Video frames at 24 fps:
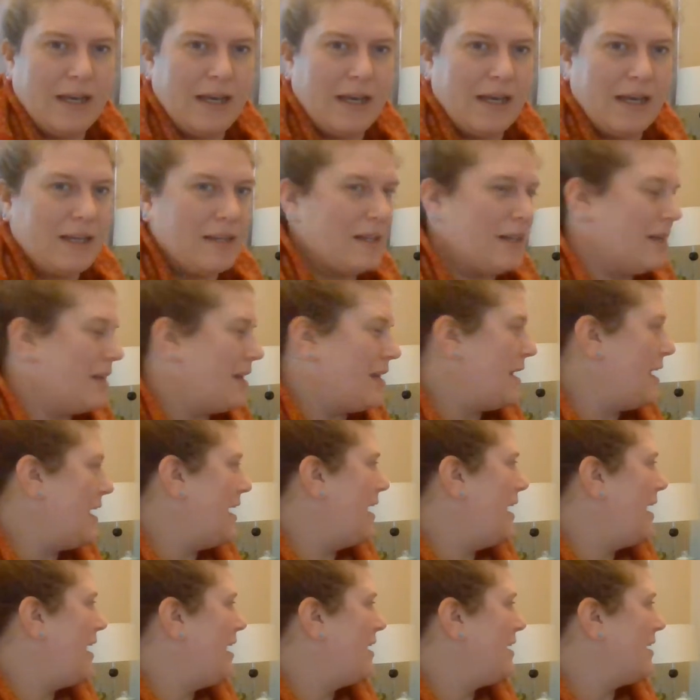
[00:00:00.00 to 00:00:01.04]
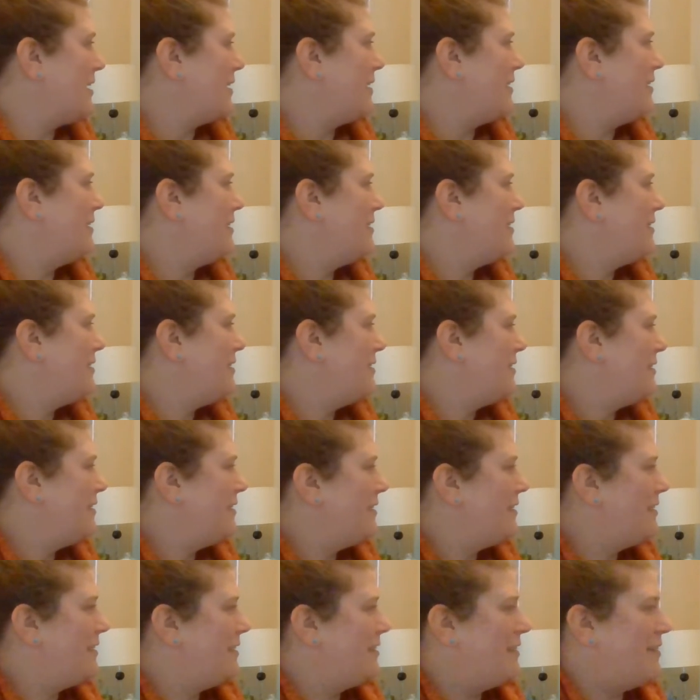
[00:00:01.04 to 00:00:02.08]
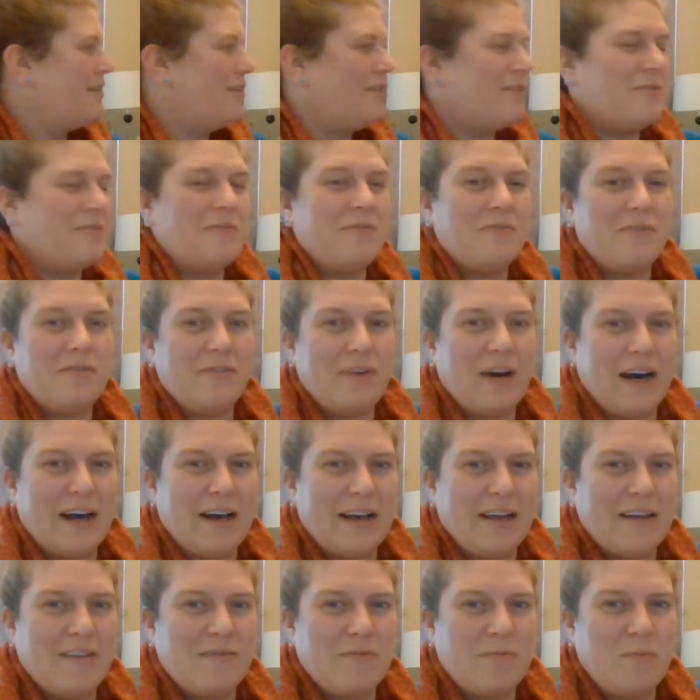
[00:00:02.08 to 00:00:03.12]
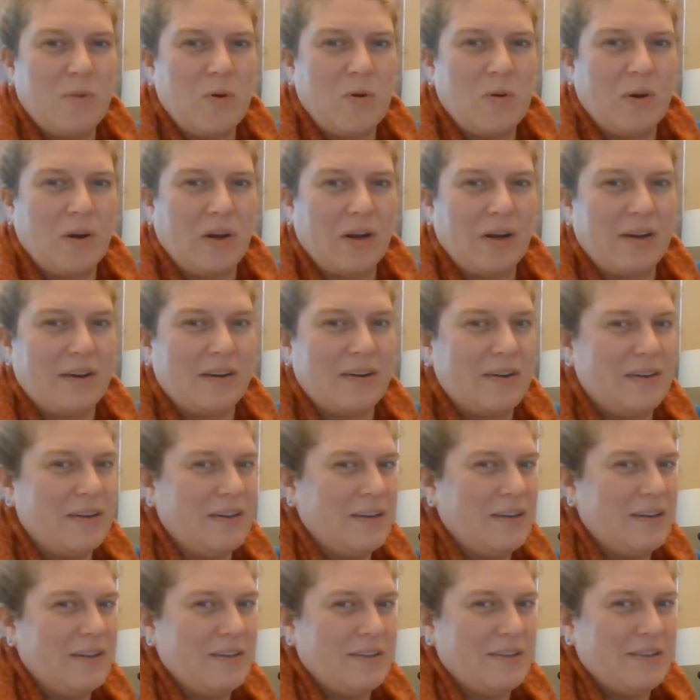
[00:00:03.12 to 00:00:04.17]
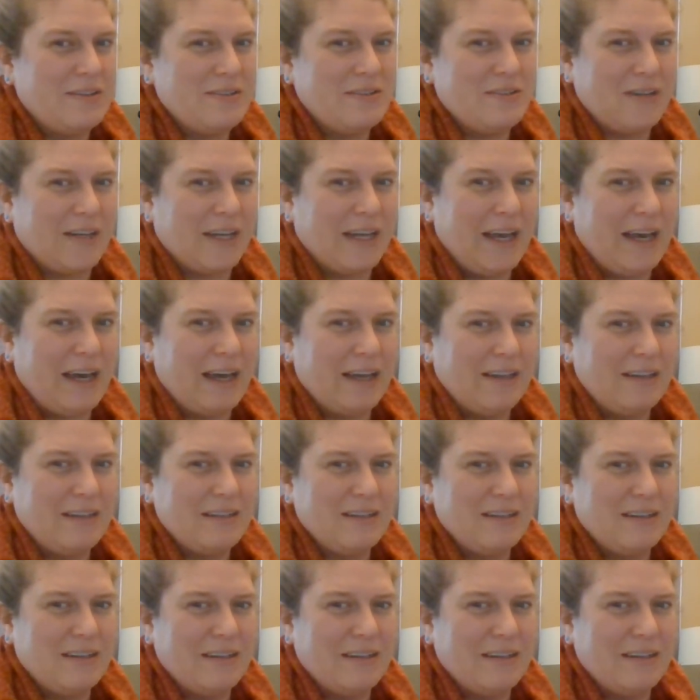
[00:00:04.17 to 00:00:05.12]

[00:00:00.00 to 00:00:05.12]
and then added 5 more to get